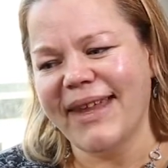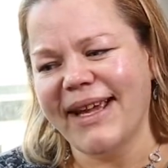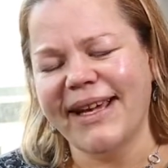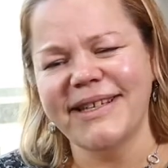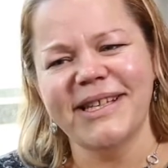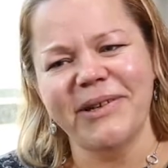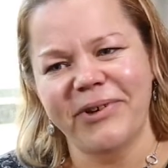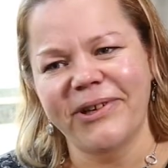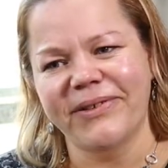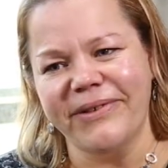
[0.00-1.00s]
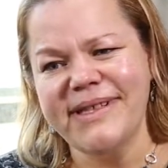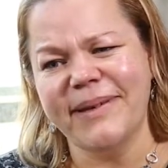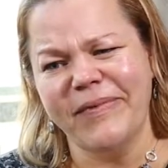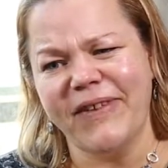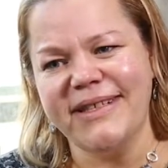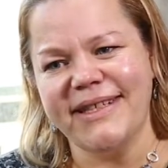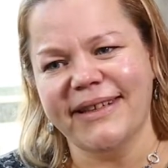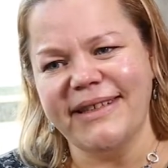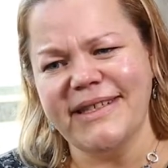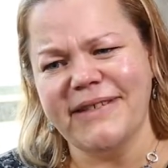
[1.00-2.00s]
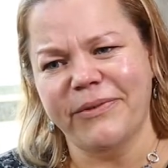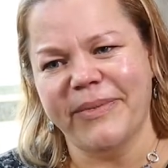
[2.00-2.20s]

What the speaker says: and actually work through some of those challenges for